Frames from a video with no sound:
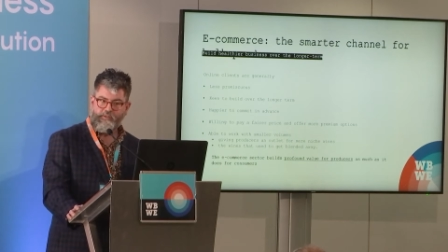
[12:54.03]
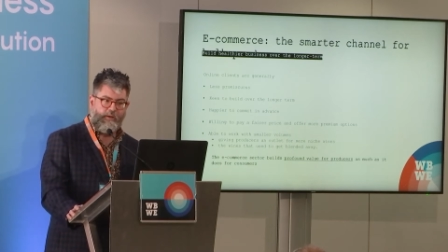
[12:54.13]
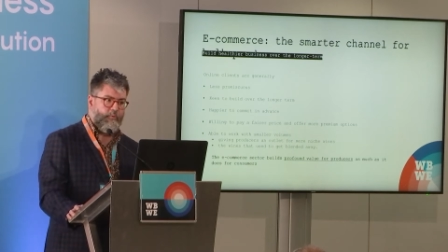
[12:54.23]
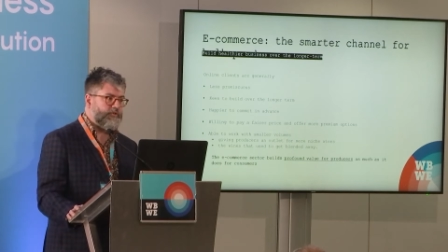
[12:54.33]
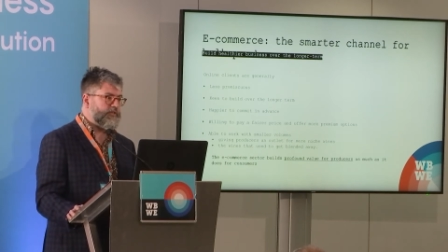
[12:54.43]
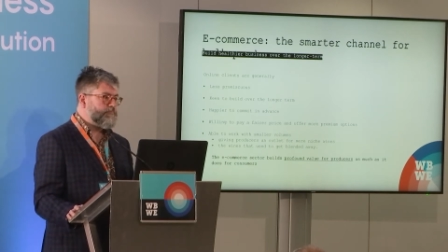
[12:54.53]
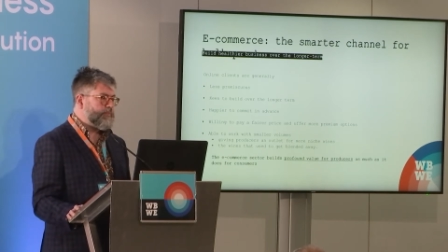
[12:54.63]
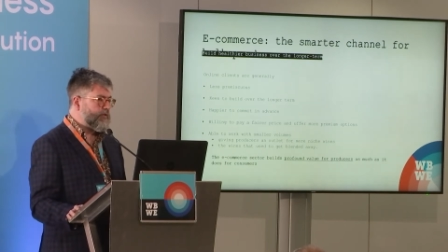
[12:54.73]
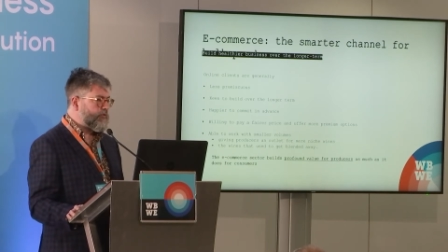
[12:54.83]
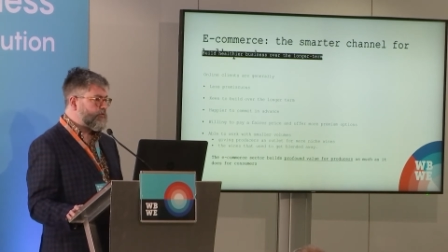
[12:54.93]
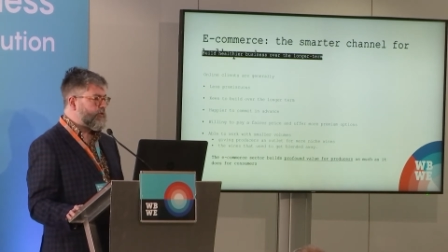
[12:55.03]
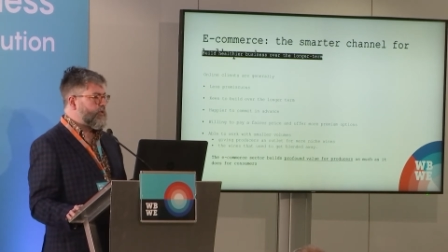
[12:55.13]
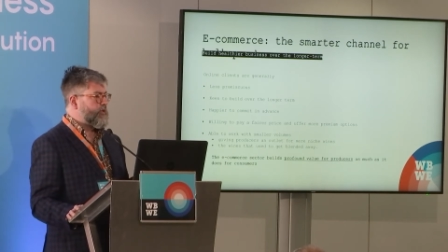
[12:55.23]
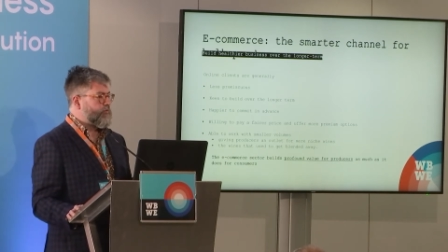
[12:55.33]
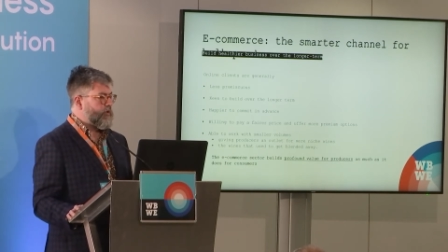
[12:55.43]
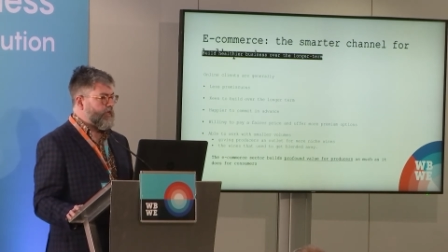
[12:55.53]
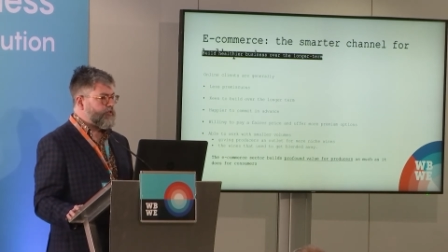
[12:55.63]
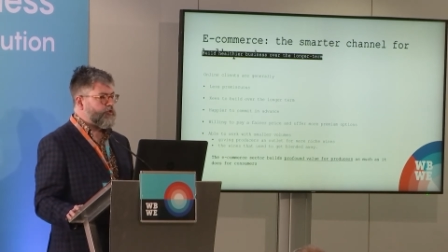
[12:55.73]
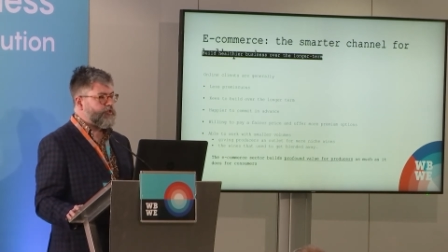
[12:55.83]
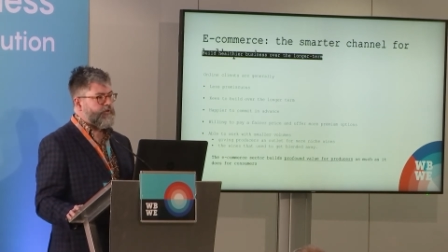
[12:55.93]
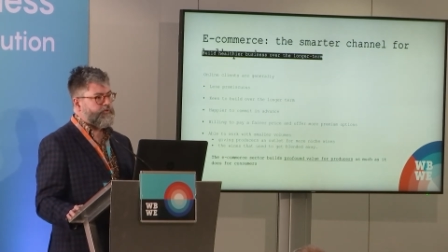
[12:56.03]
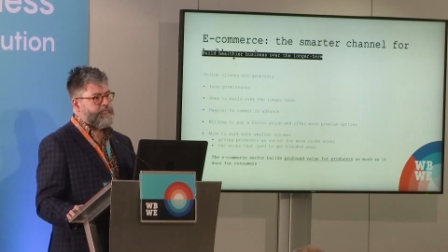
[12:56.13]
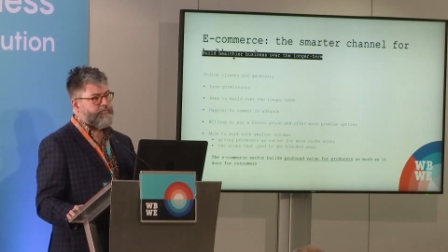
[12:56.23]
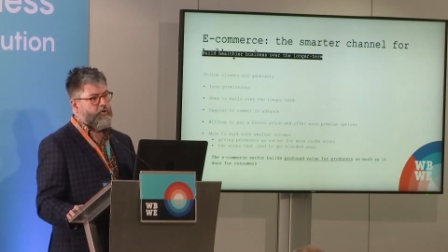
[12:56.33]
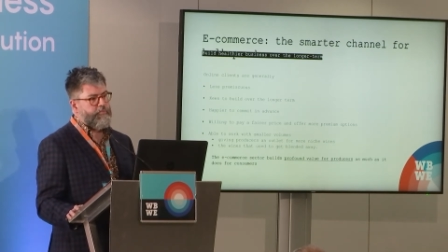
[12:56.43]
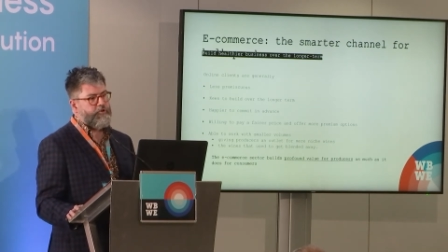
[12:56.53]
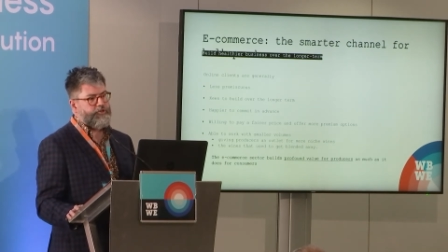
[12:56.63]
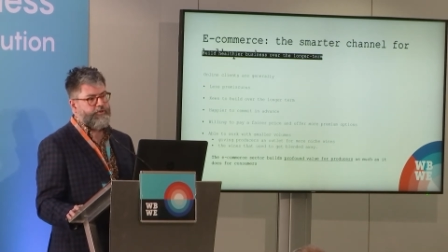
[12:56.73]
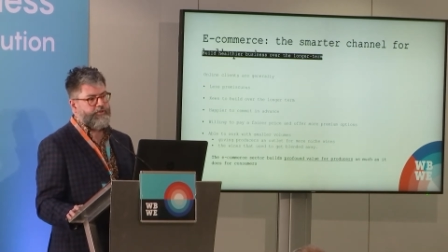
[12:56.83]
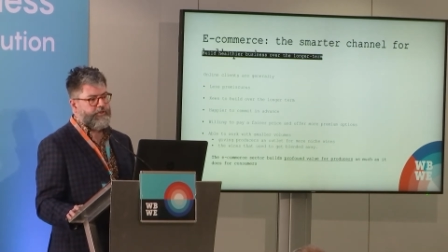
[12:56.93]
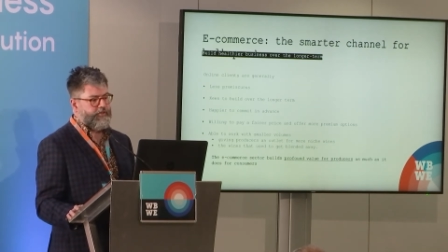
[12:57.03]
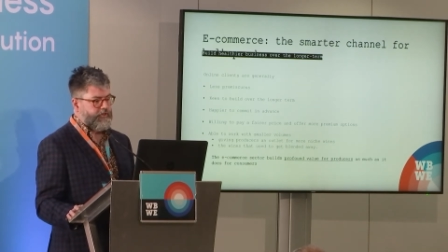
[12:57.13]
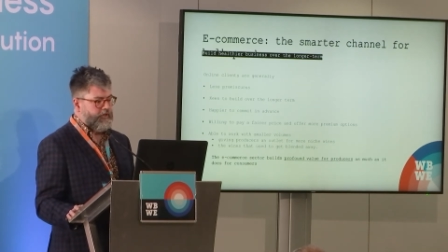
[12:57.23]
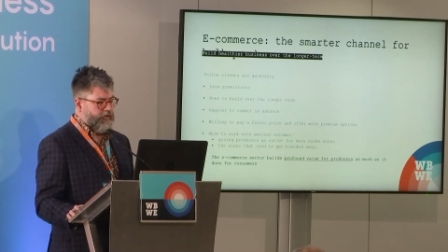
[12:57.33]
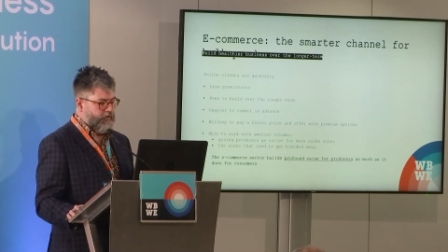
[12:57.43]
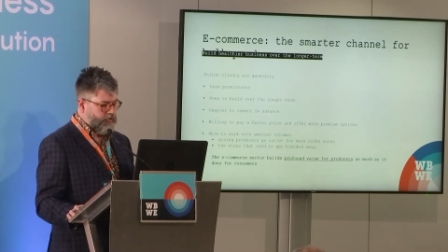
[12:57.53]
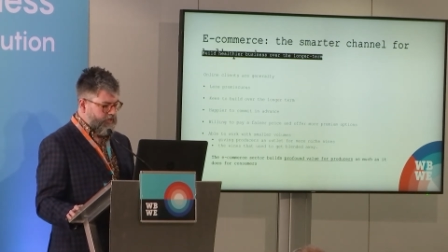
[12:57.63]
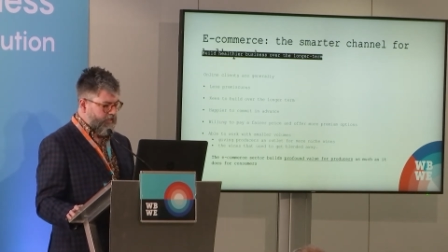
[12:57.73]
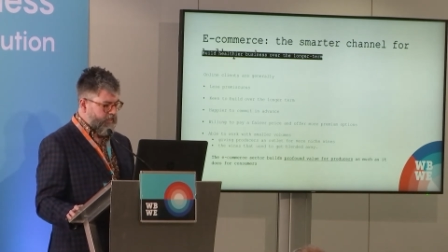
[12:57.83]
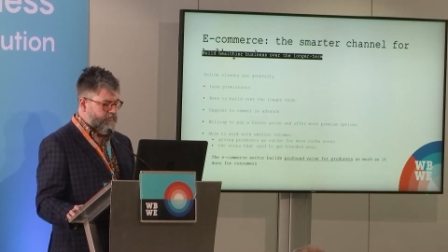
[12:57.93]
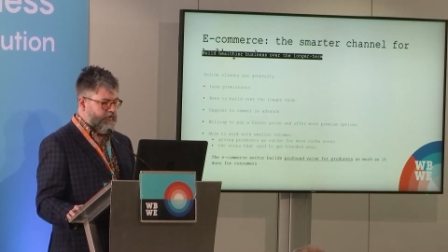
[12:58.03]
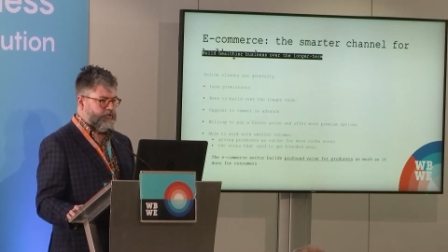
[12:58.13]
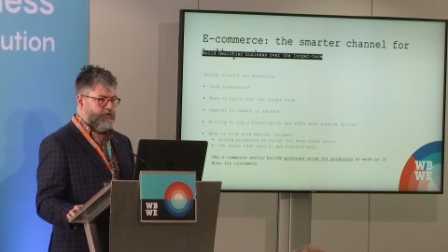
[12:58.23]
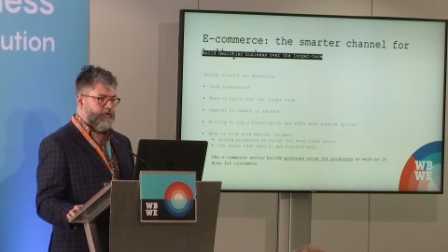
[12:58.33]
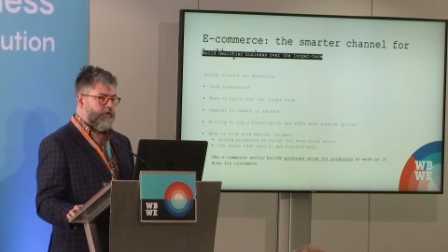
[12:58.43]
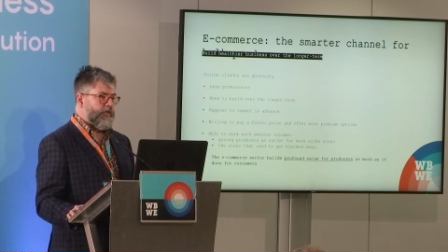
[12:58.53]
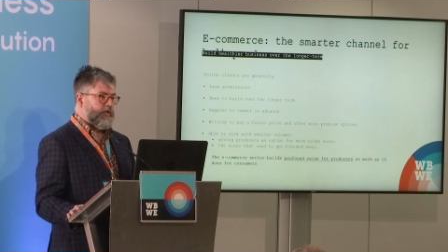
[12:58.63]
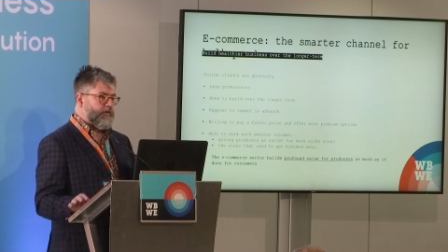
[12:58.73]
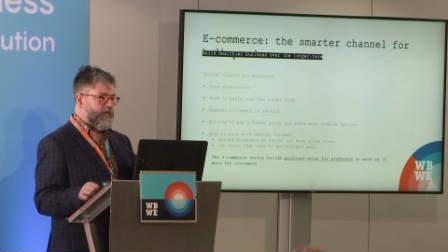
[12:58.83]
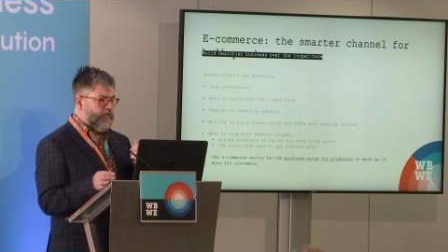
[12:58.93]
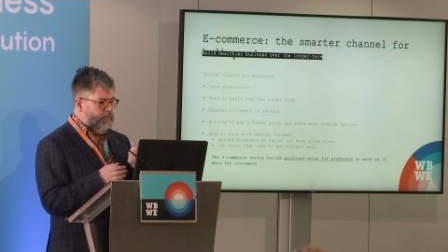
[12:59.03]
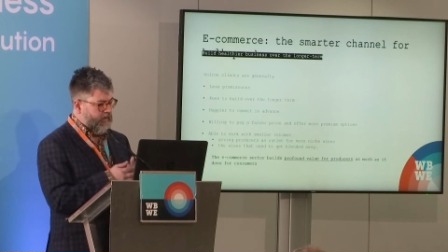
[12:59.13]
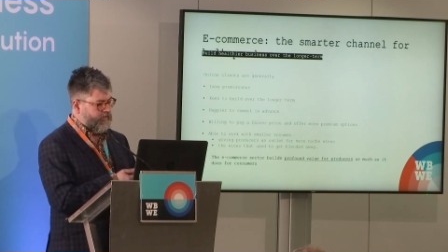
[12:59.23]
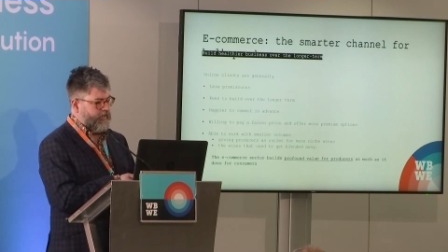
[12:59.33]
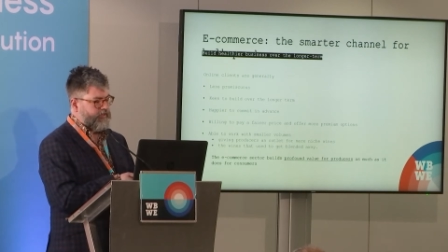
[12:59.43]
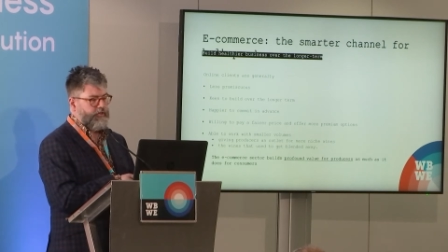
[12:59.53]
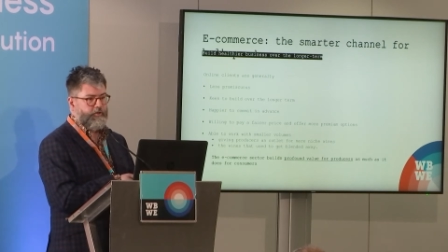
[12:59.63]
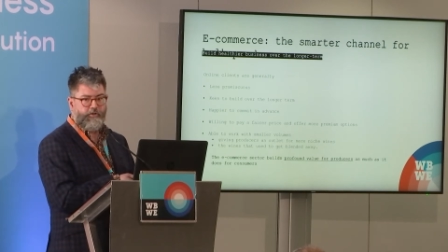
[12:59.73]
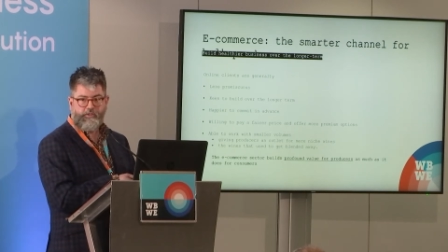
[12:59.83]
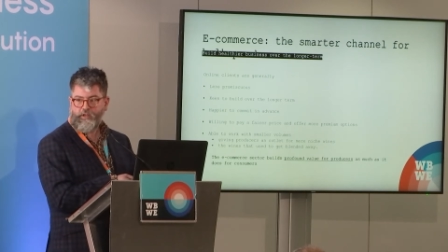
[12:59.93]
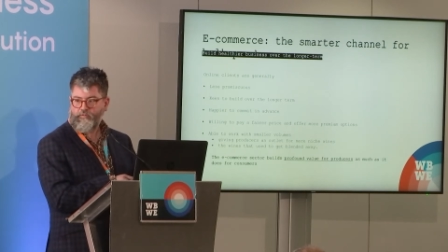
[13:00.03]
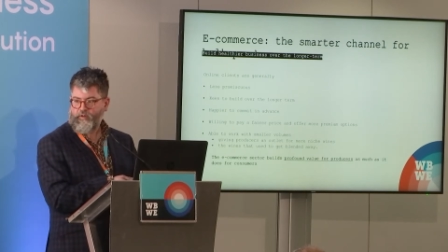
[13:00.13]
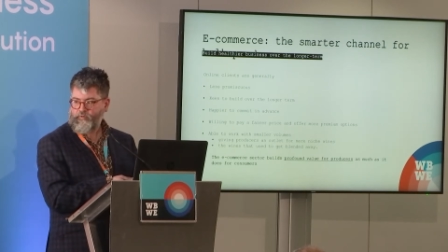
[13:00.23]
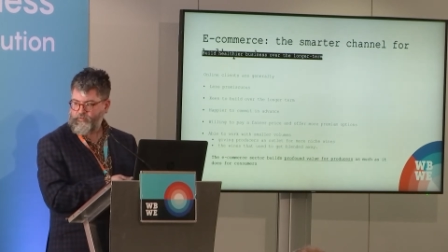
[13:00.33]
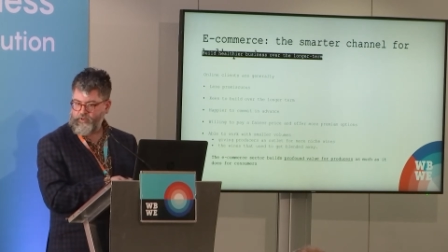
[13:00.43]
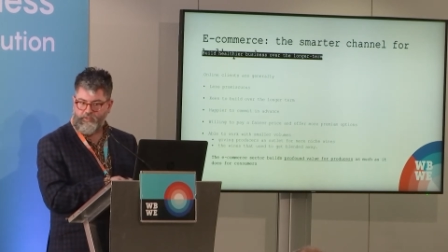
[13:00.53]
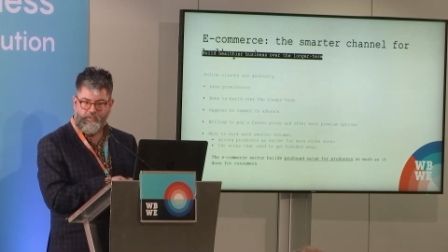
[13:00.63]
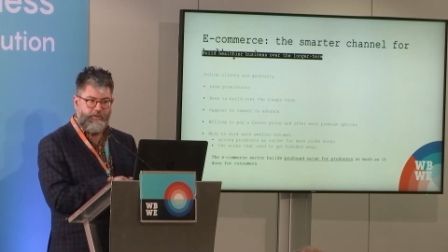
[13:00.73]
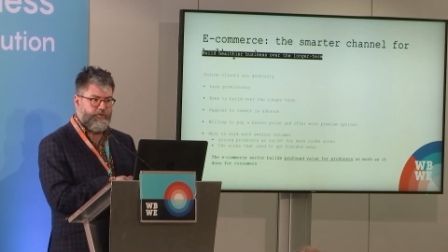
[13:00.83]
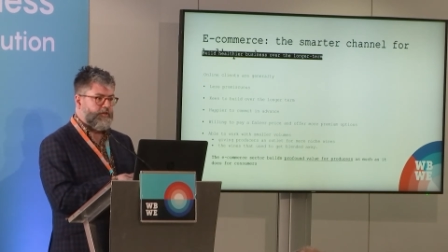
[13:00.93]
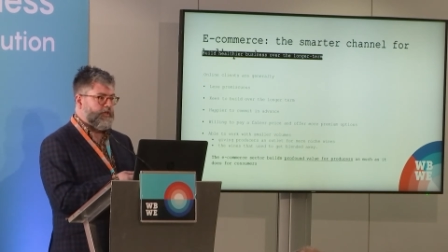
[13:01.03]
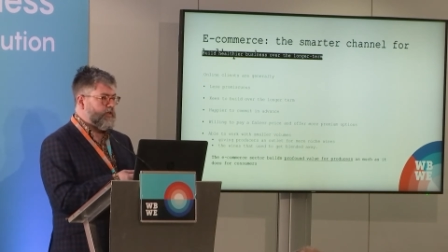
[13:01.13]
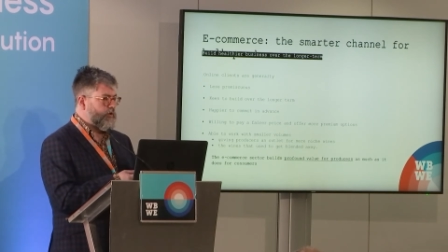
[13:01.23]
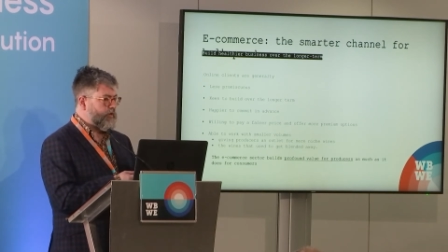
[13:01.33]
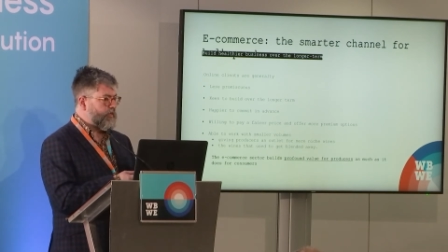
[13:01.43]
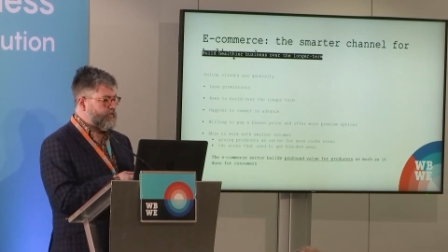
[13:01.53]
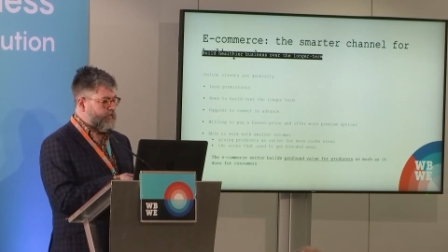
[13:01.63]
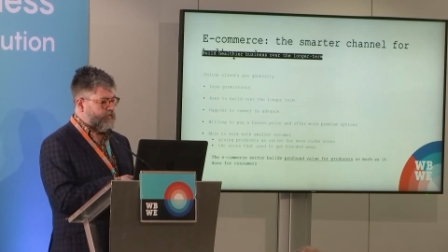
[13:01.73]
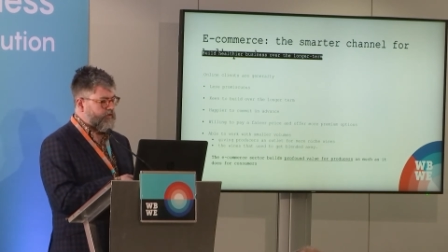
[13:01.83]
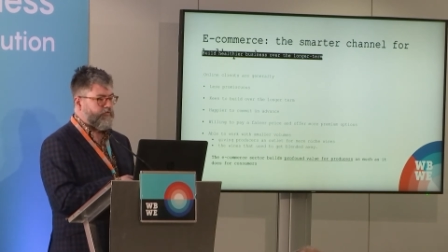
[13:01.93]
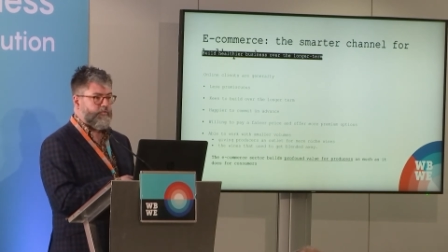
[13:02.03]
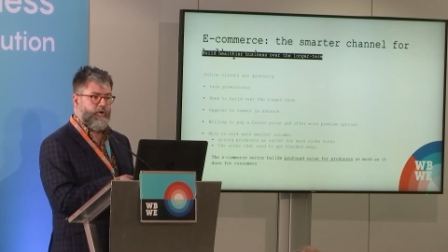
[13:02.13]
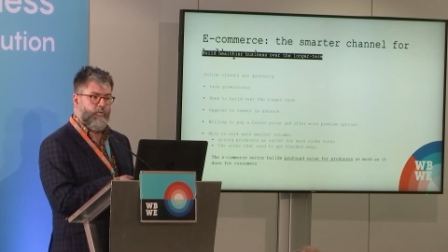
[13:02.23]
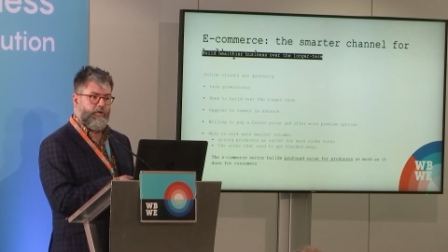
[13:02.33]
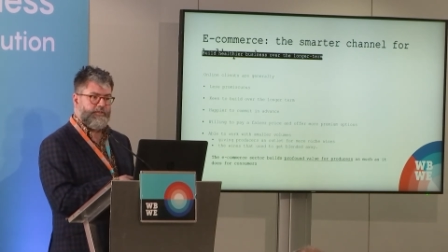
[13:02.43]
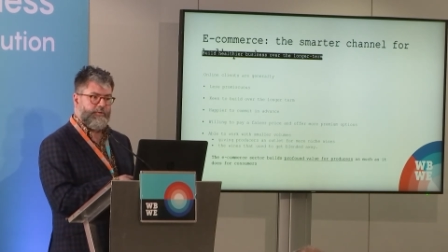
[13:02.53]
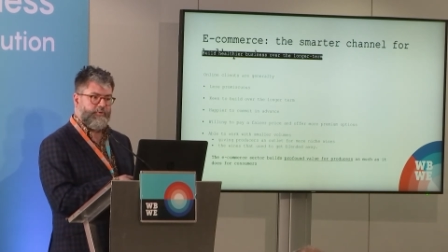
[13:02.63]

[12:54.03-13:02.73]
They want to build relationships with bulk producers who share their vision, who give them access to the good stuff every vintage, who are consistent from a quality